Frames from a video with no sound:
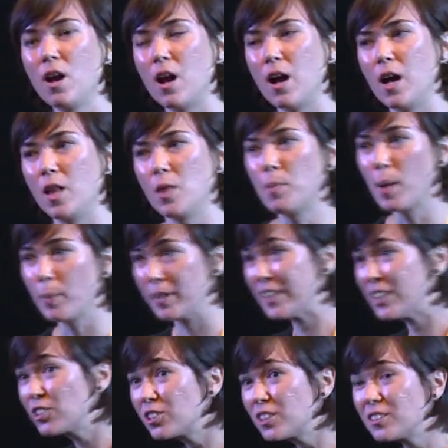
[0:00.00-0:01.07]
the public
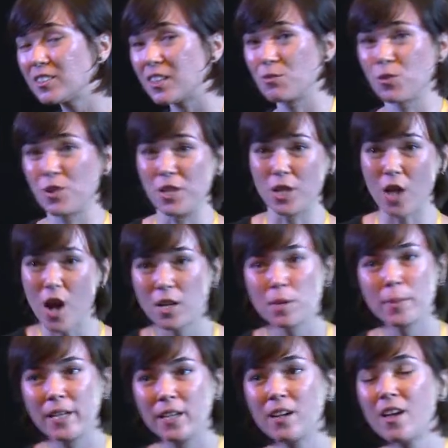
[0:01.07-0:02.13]
interest and for the
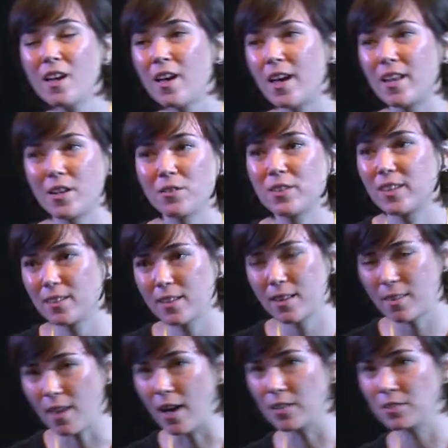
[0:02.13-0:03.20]
economy and everything
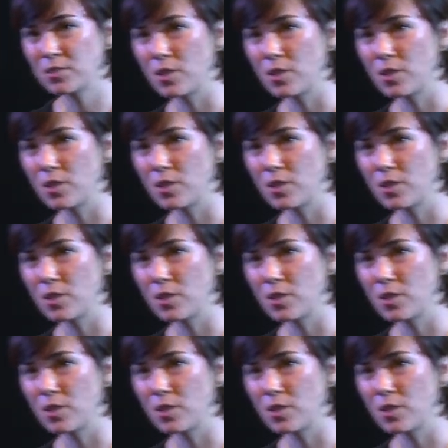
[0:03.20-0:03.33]
like that.